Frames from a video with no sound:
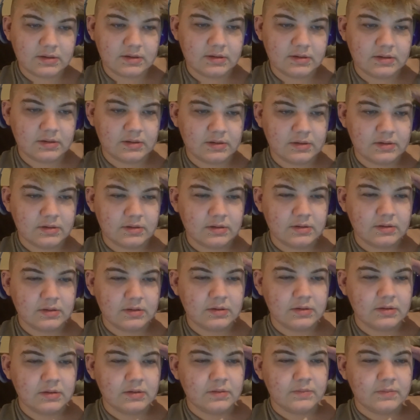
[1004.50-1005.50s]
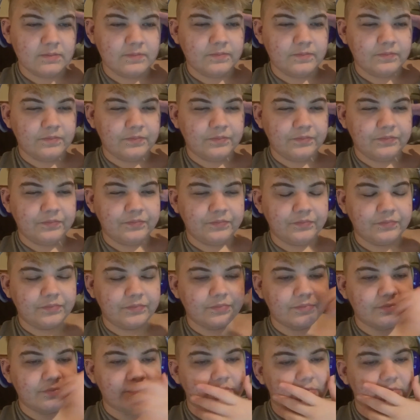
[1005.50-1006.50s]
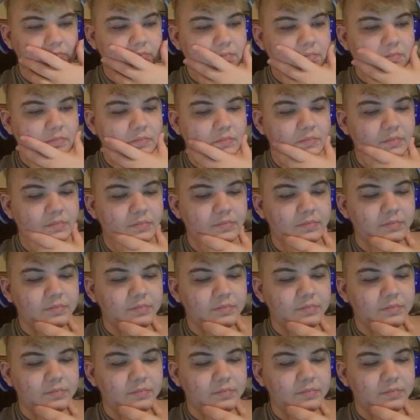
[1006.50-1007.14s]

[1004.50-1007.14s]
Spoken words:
No one is speaking in this clip.